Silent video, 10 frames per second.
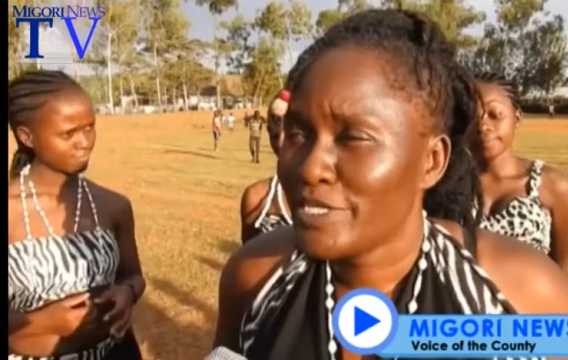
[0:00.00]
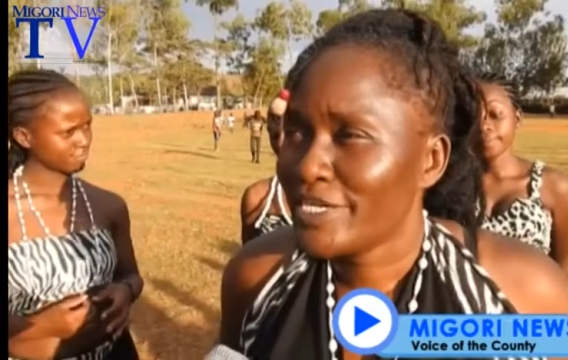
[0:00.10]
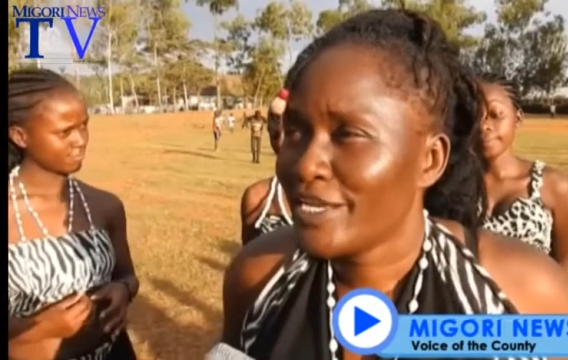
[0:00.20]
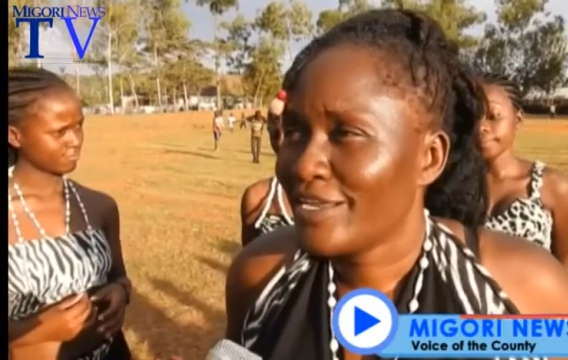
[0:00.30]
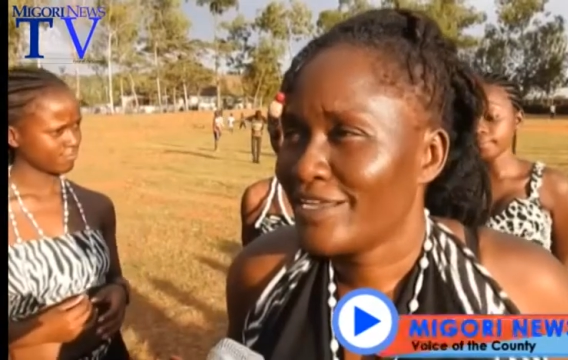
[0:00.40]

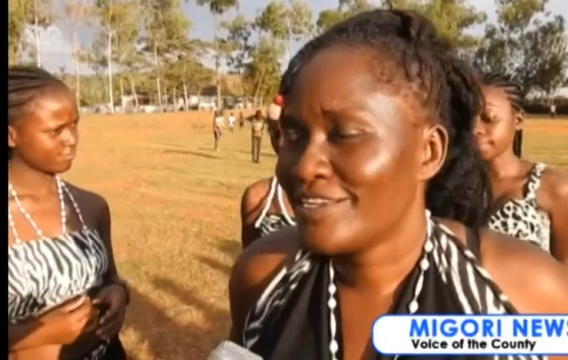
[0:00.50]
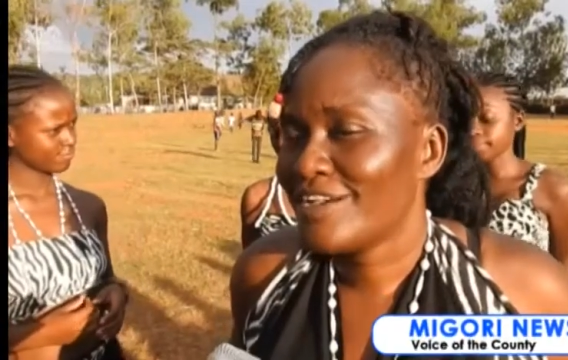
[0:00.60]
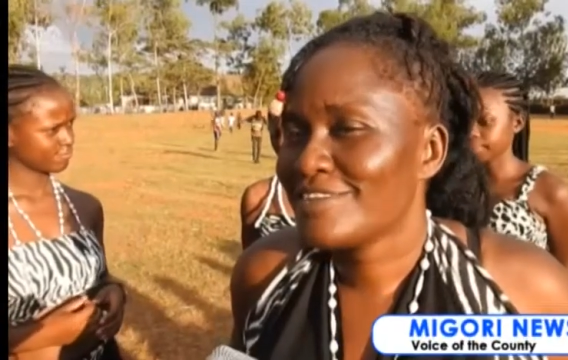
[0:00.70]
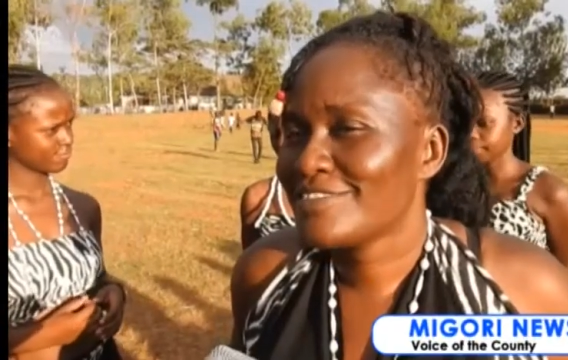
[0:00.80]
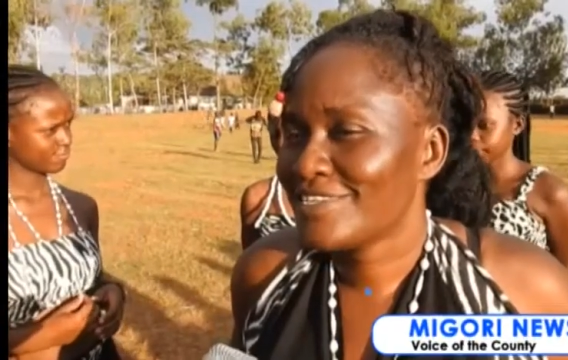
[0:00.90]
Speaker 1: Odire.
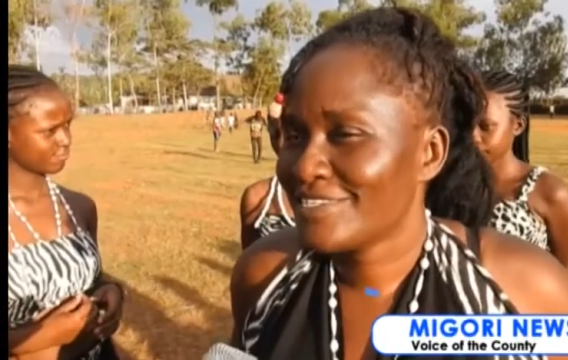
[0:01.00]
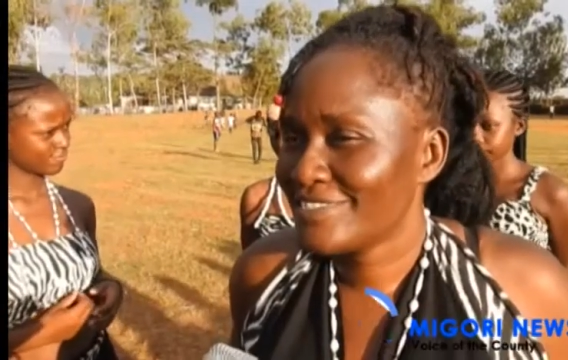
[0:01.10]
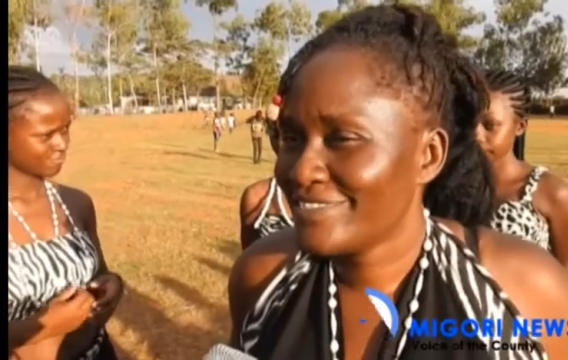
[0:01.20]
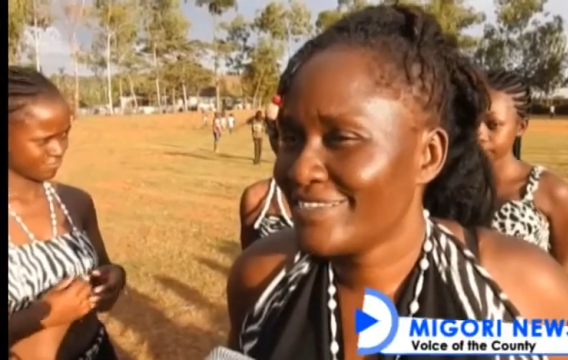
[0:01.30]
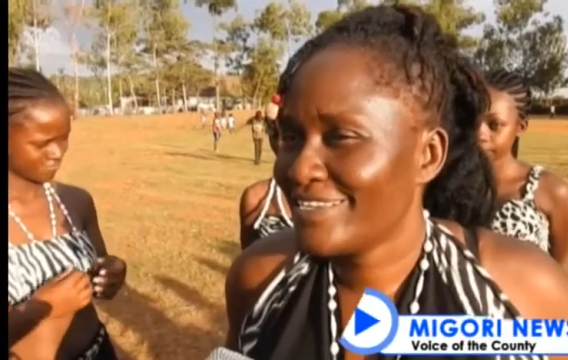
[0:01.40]
I
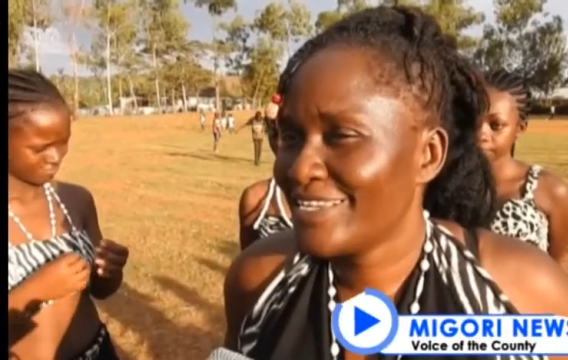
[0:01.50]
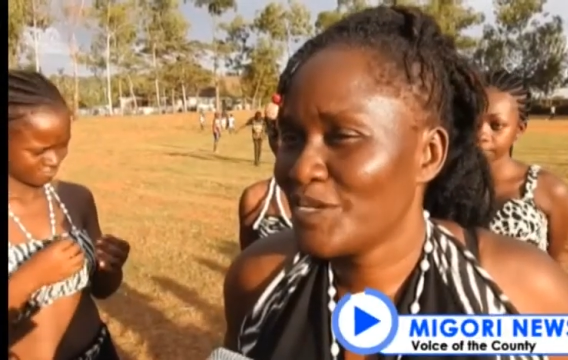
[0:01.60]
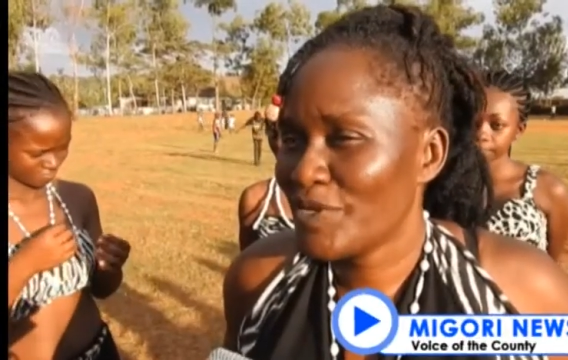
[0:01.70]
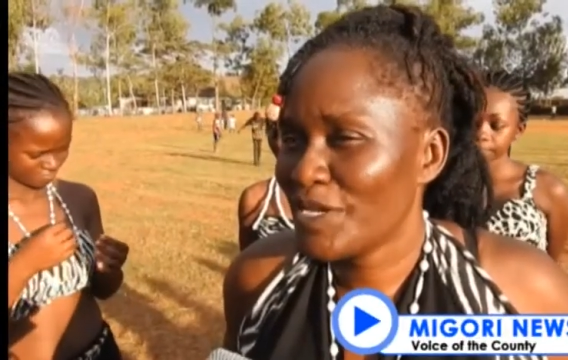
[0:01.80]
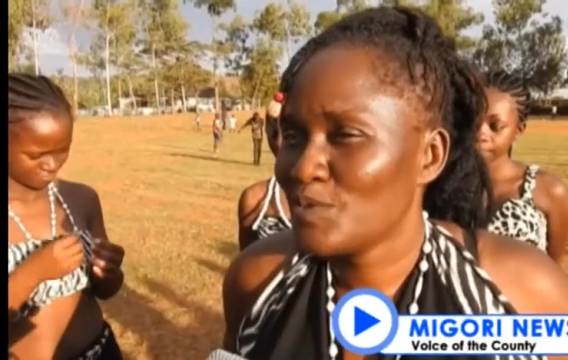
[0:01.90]
started singing
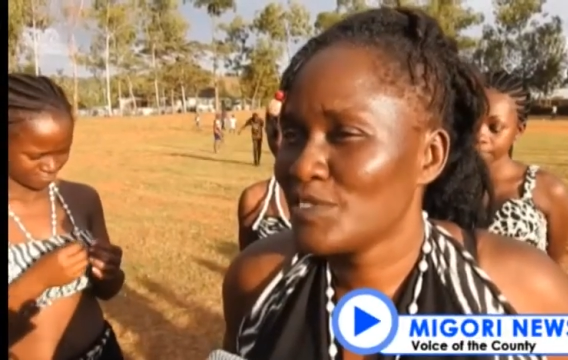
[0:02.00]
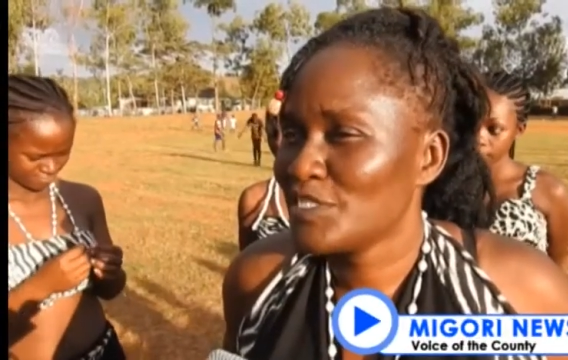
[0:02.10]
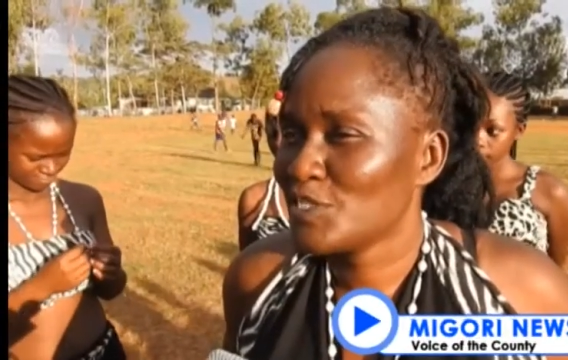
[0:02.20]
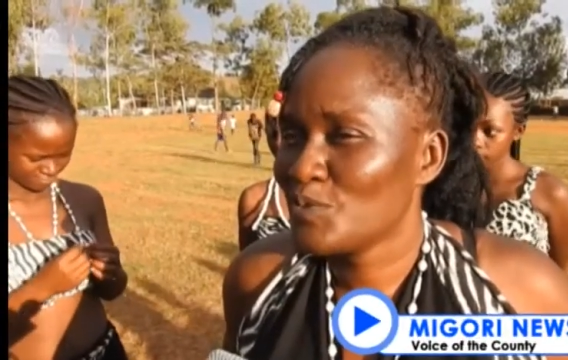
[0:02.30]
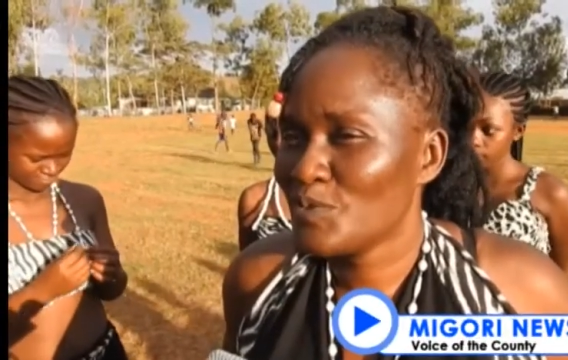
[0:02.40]
when I was
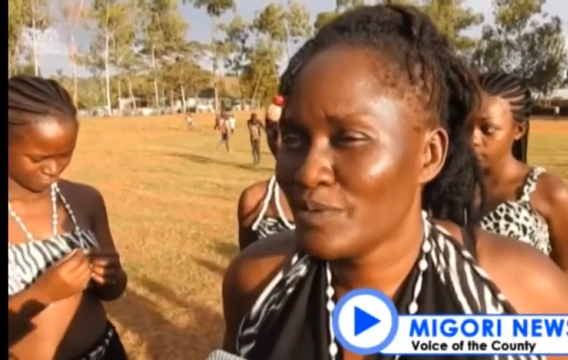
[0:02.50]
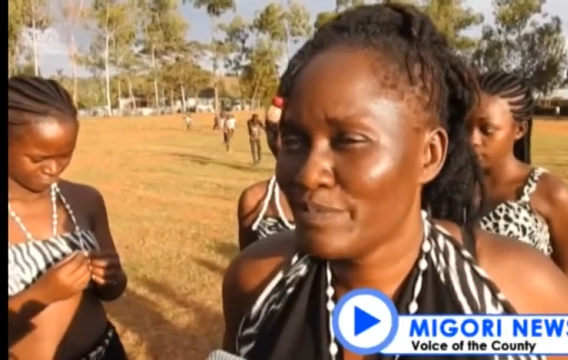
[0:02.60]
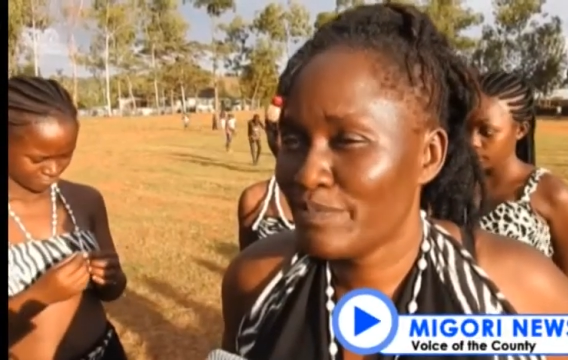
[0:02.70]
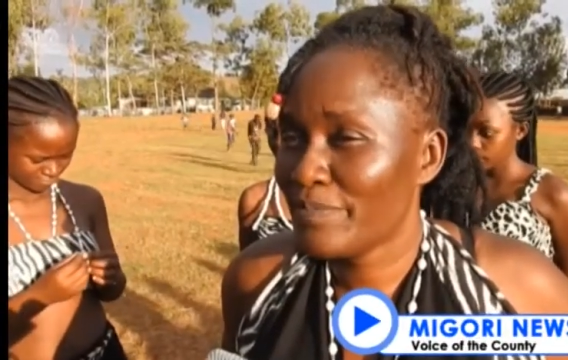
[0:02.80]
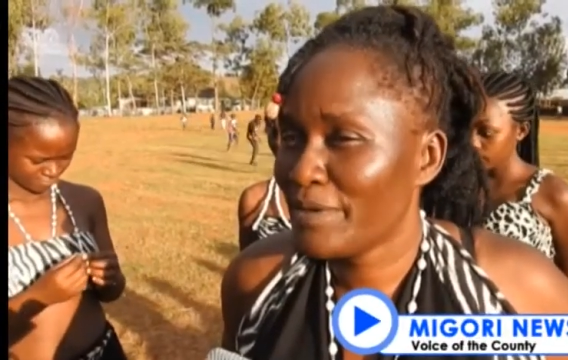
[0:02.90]
in school,
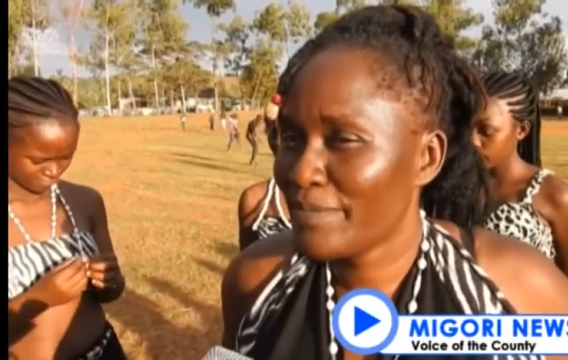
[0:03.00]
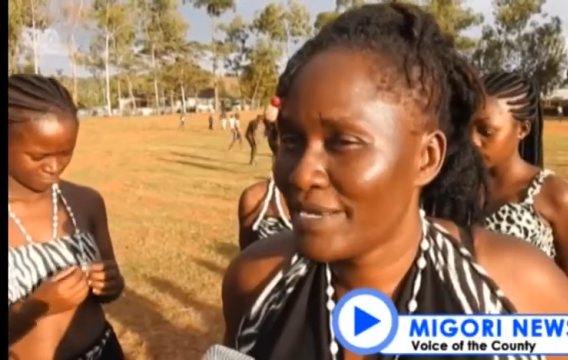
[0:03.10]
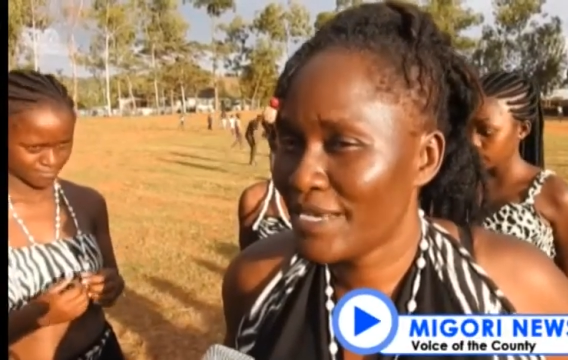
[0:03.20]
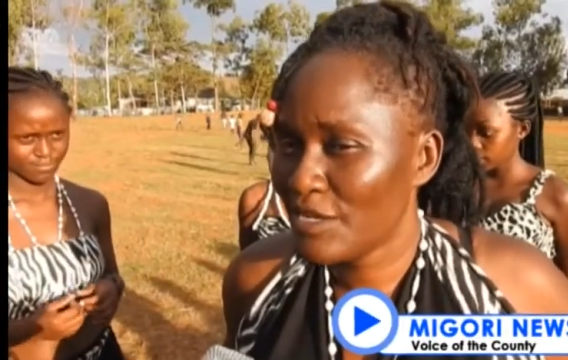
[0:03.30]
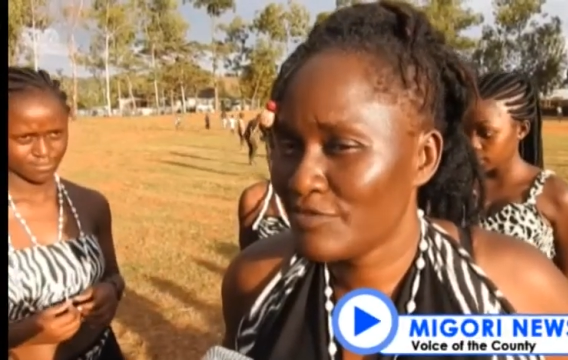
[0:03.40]

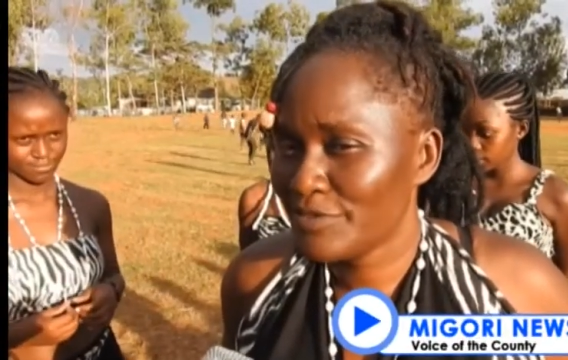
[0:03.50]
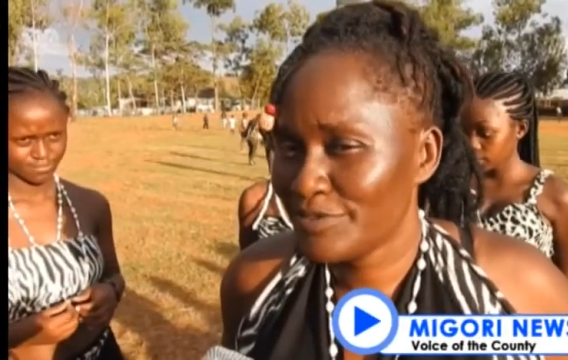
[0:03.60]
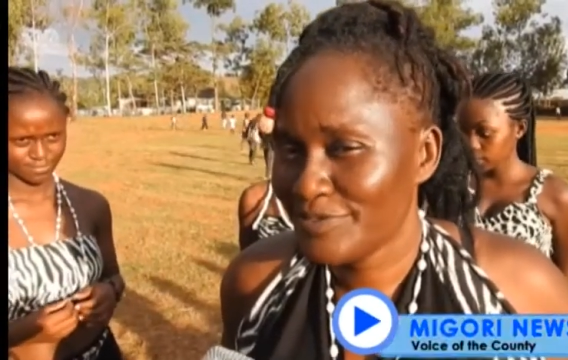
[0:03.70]
primary level.